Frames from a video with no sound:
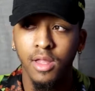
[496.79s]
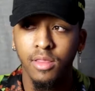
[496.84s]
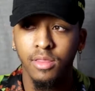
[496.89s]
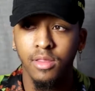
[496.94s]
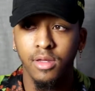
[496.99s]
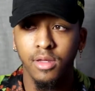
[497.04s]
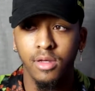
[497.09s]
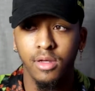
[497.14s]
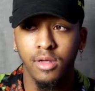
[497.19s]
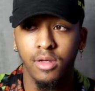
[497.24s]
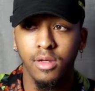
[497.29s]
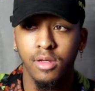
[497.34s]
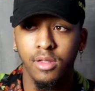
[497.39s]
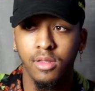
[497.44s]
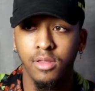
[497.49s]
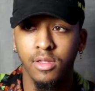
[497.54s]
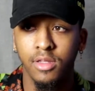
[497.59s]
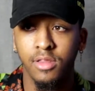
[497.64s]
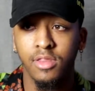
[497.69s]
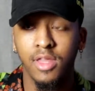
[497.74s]

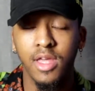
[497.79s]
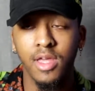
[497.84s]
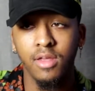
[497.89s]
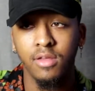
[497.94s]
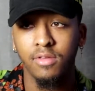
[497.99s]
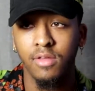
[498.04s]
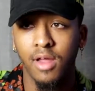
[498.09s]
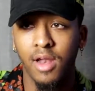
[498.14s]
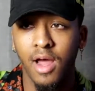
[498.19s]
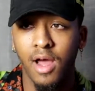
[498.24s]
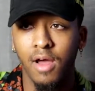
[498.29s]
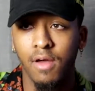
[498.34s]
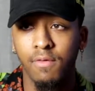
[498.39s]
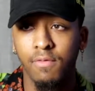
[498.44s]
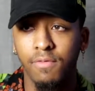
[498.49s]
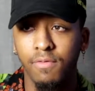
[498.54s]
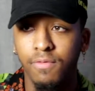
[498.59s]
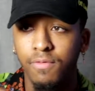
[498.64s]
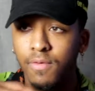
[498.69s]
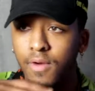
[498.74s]
the things that
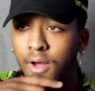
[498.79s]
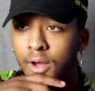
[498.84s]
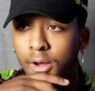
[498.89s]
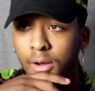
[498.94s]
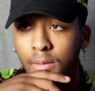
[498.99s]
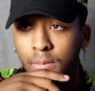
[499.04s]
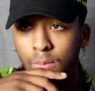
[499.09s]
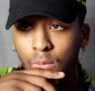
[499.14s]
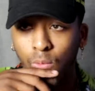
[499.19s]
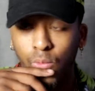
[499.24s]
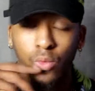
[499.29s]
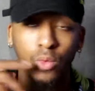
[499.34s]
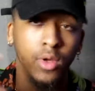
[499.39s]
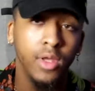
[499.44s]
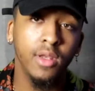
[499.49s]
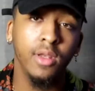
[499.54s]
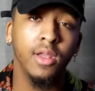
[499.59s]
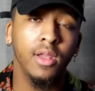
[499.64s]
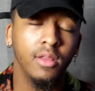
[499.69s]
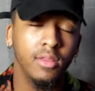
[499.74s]
I've
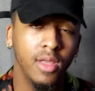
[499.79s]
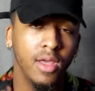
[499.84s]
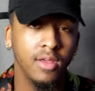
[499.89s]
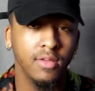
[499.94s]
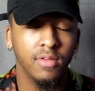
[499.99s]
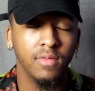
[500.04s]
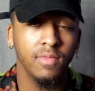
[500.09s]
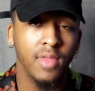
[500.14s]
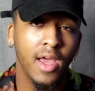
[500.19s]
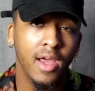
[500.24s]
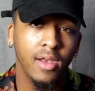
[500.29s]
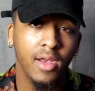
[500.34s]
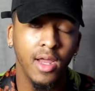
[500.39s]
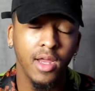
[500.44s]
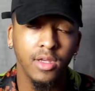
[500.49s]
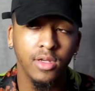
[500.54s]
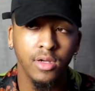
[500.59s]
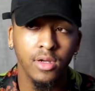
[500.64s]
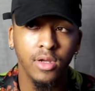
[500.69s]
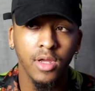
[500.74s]
written and things of that
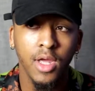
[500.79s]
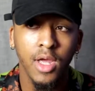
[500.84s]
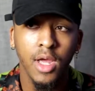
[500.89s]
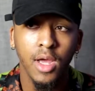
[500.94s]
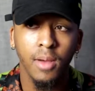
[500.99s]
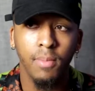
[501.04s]
nature.